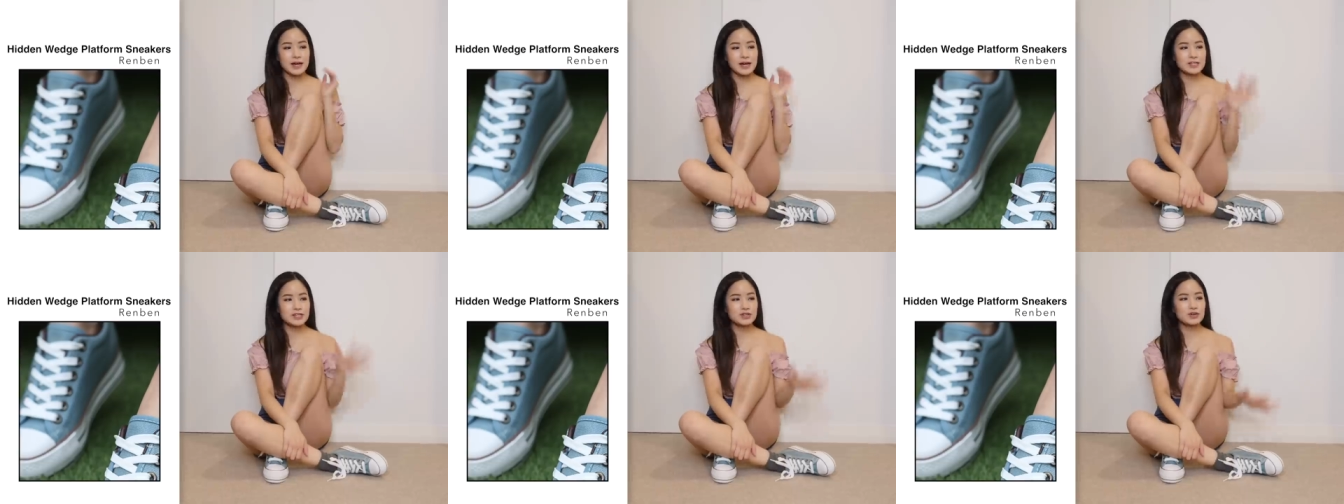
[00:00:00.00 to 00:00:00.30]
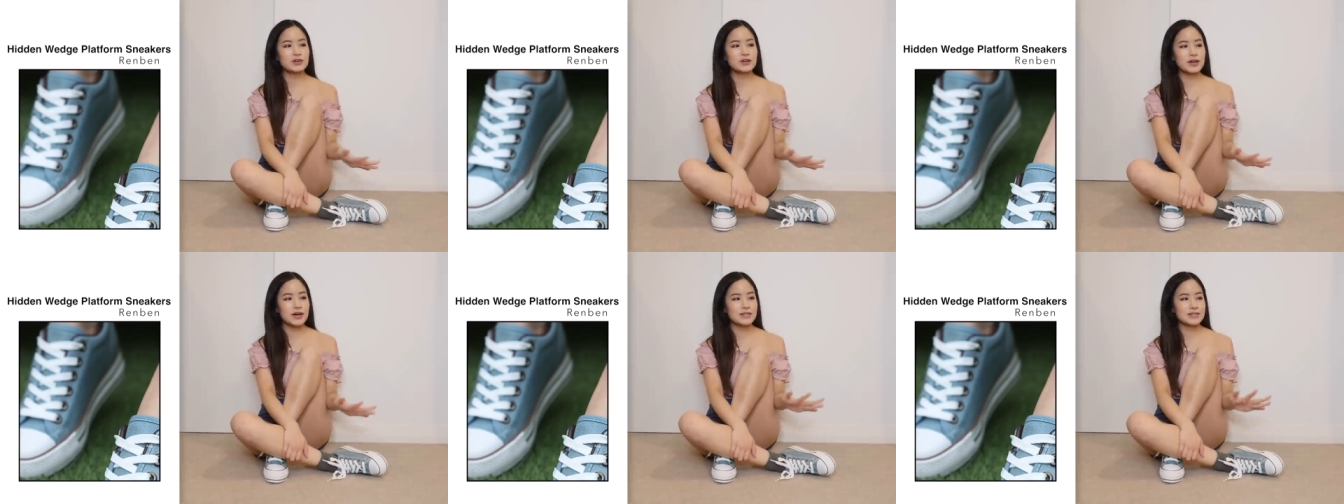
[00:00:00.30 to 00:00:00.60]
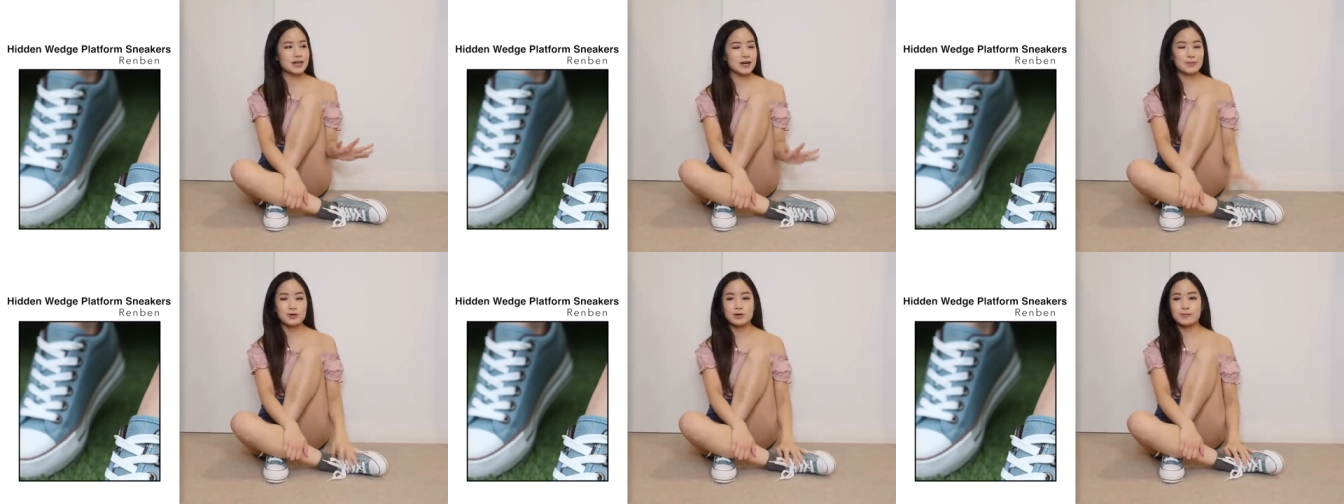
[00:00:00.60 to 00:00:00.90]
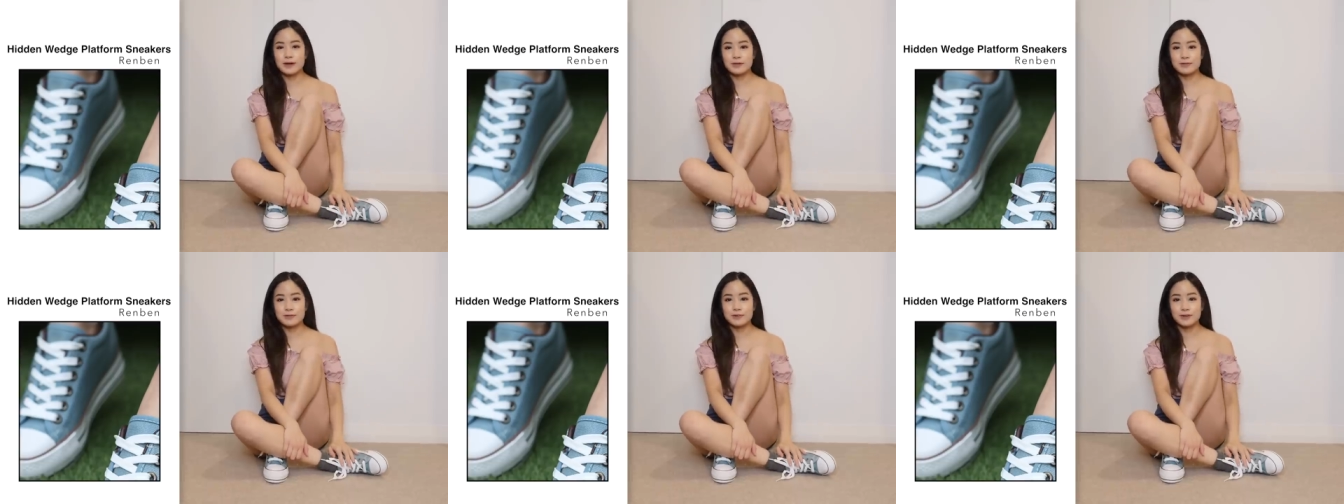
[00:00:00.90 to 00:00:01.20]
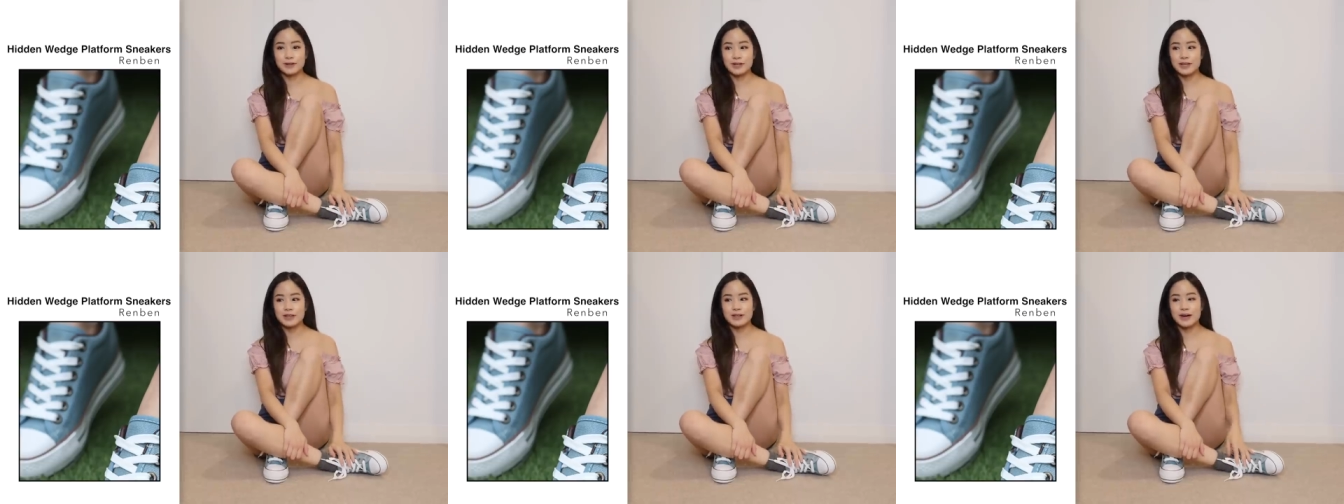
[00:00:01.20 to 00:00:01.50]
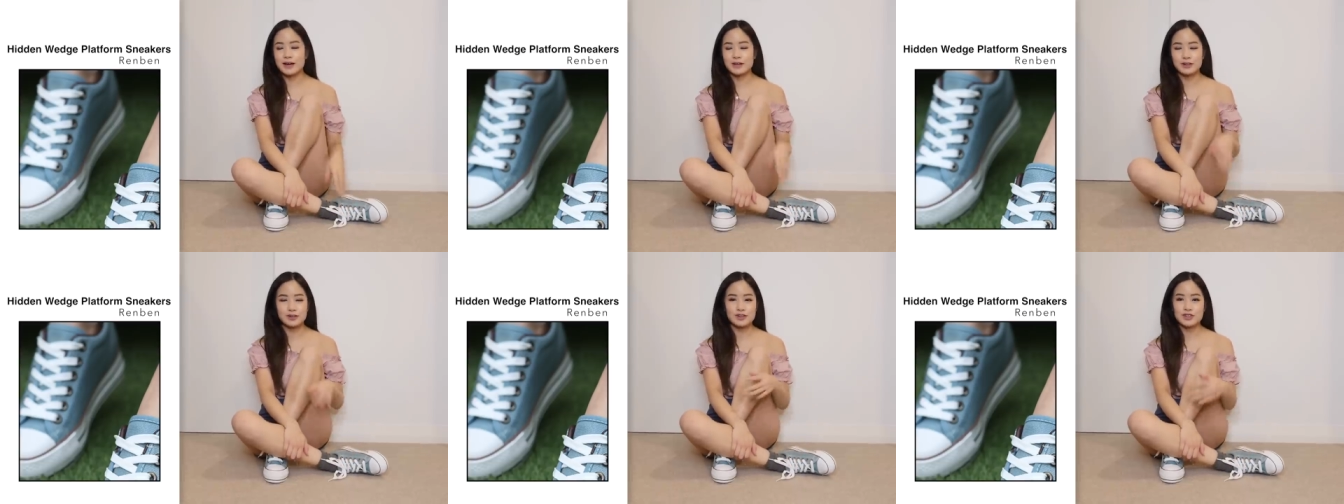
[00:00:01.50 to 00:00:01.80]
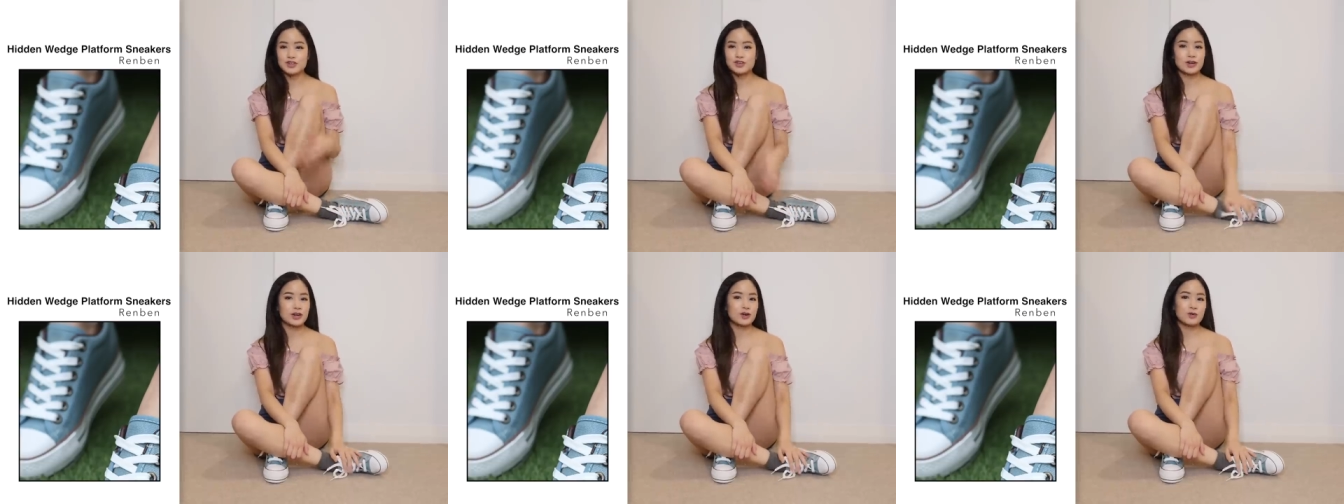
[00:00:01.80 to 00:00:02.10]
As soon as I put my foot in, I knew
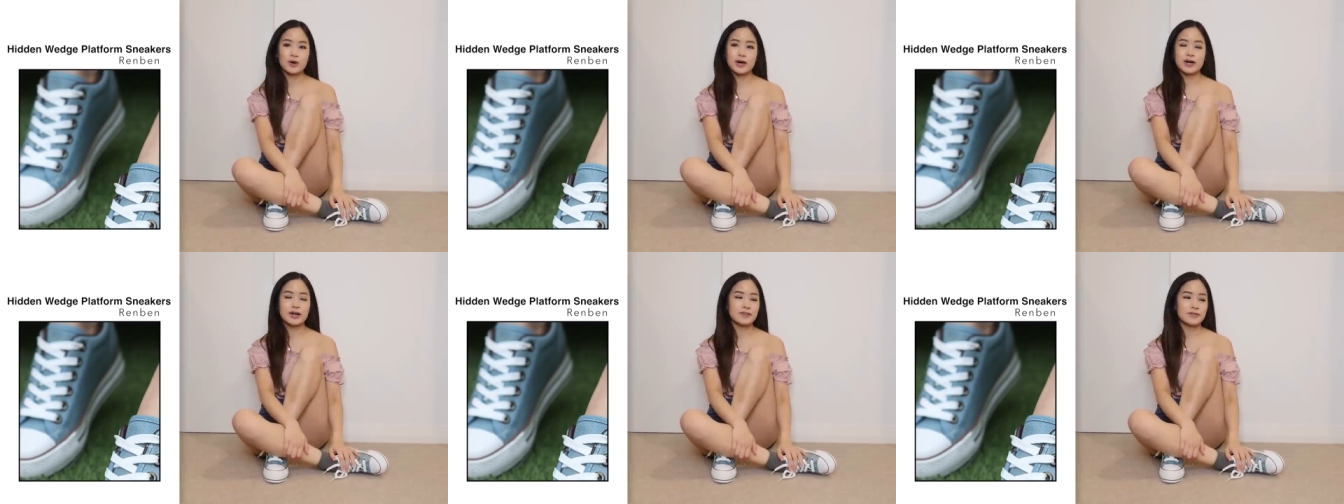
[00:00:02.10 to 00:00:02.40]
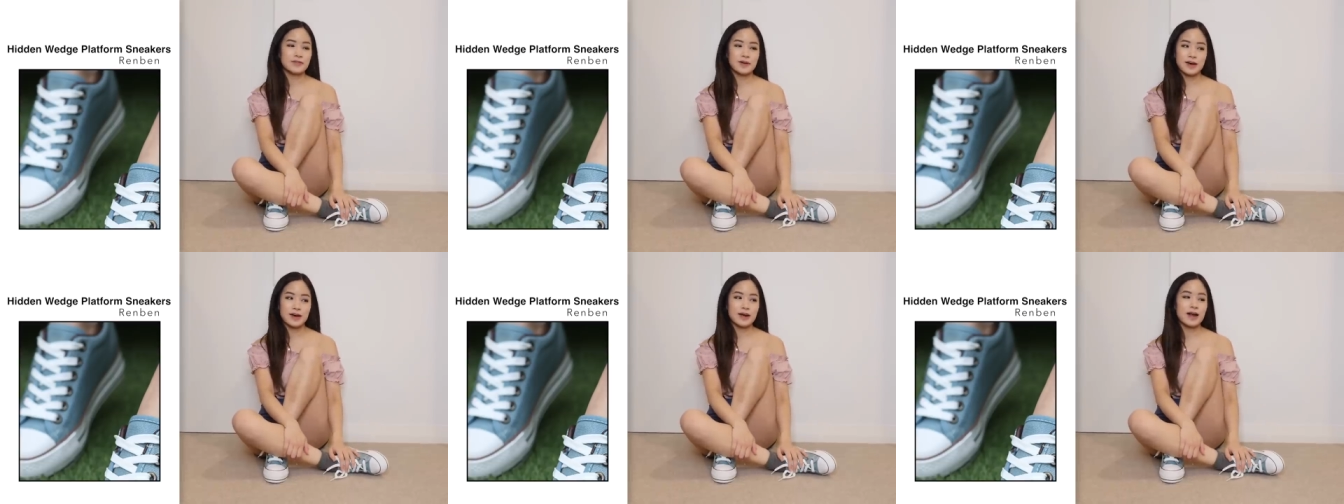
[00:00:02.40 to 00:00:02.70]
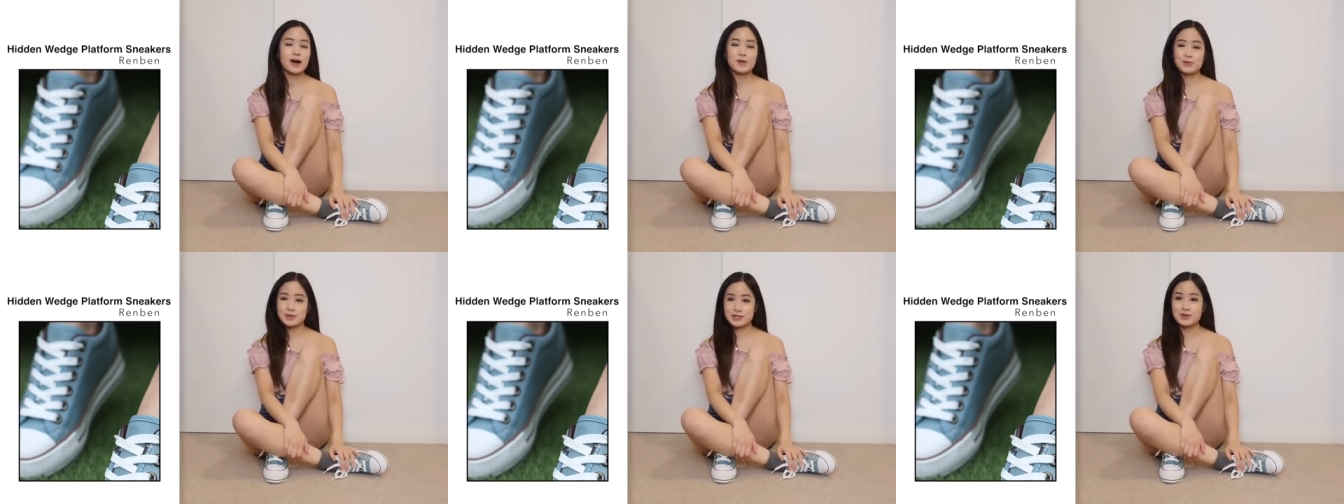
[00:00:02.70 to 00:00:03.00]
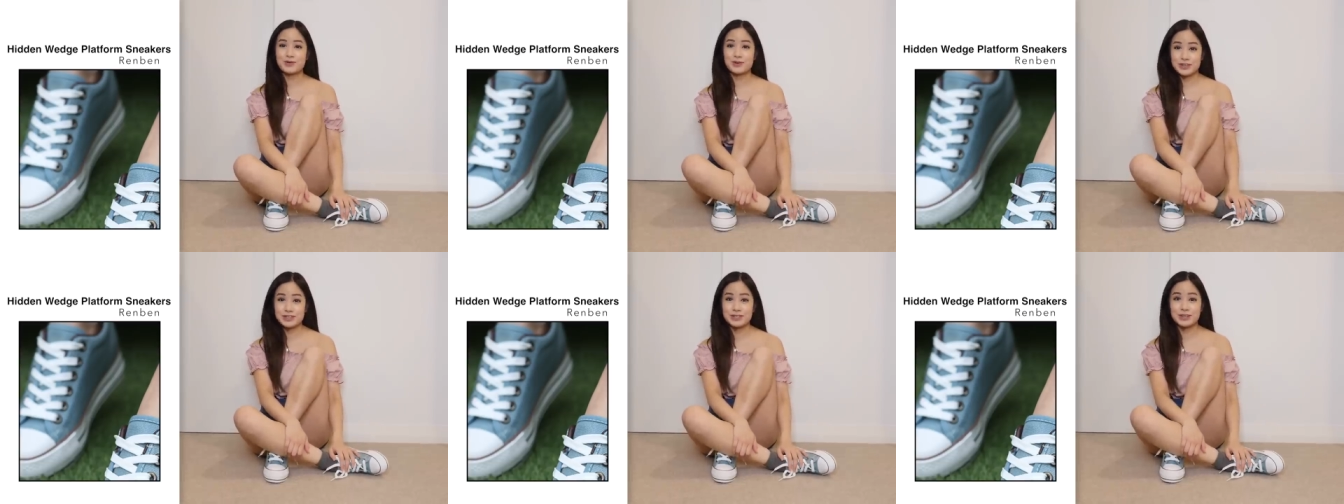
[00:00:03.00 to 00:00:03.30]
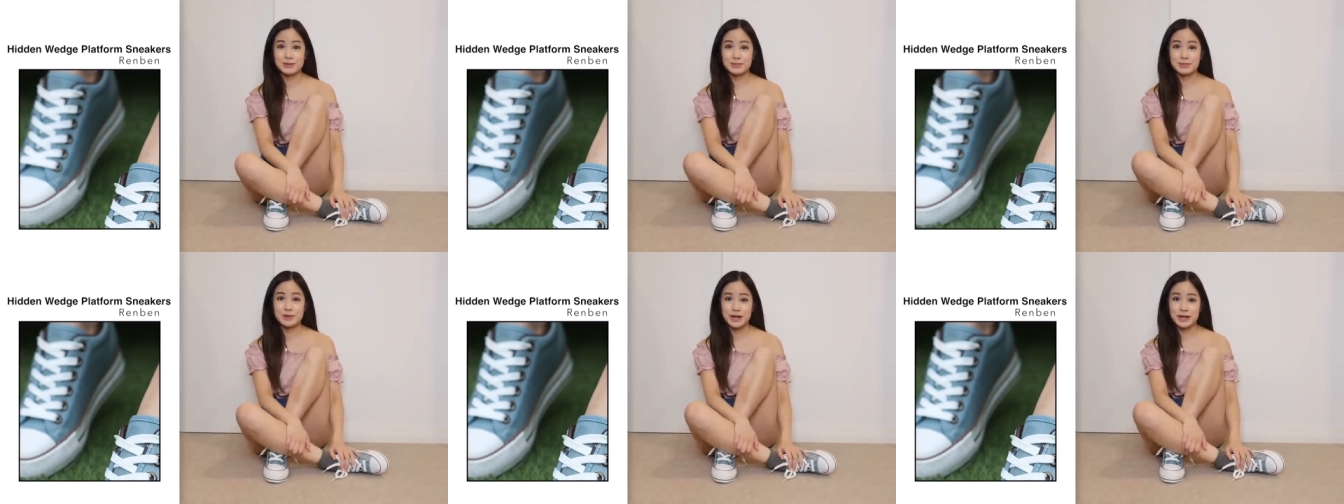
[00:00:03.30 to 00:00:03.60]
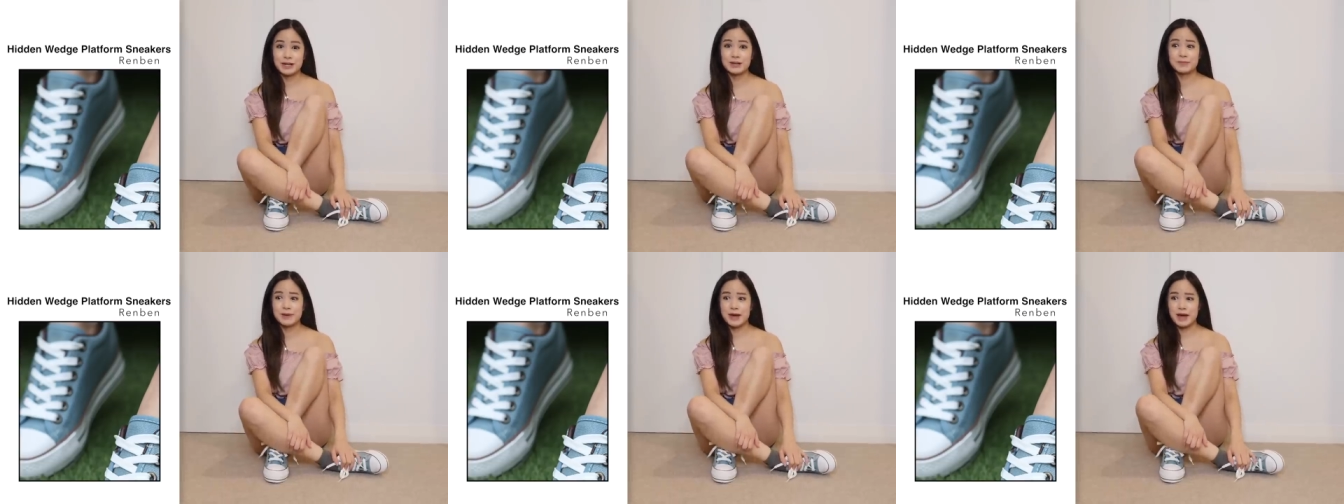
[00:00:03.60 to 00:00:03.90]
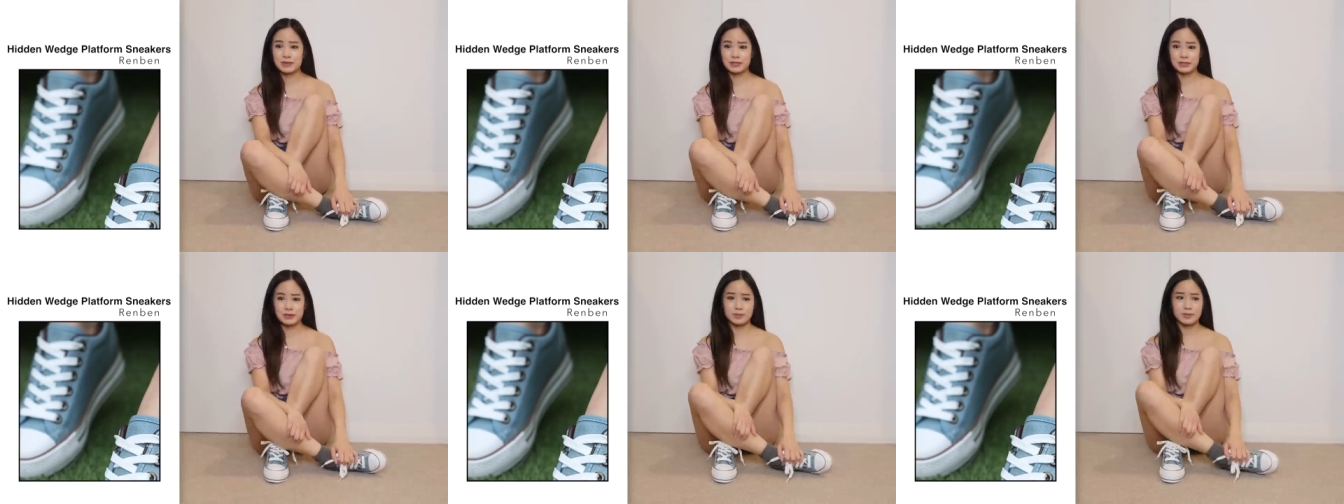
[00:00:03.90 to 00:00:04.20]
straight away that I was going to complain
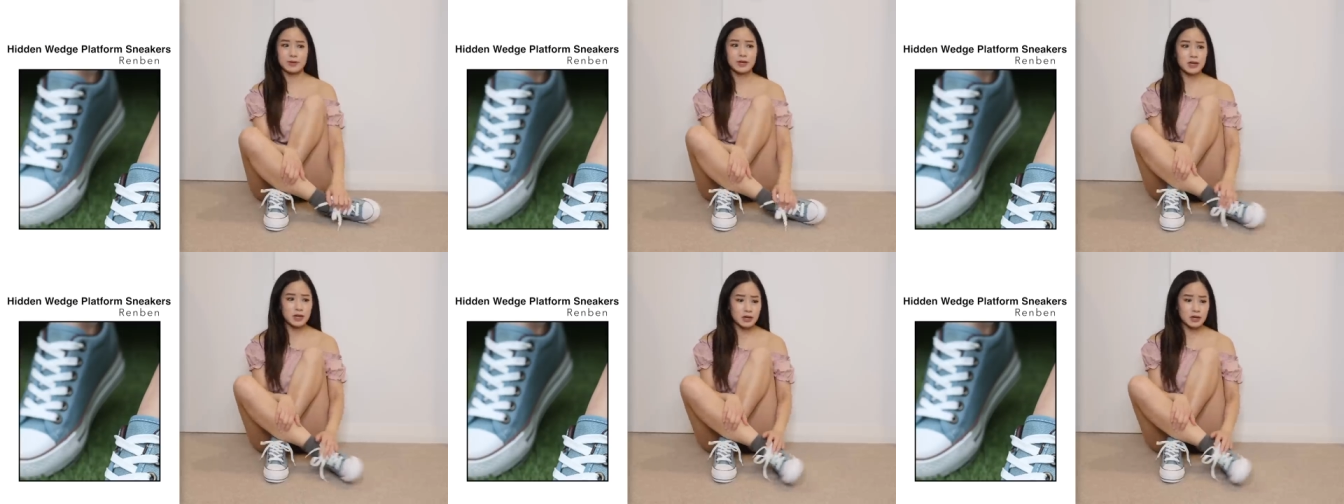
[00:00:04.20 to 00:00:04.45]
about them.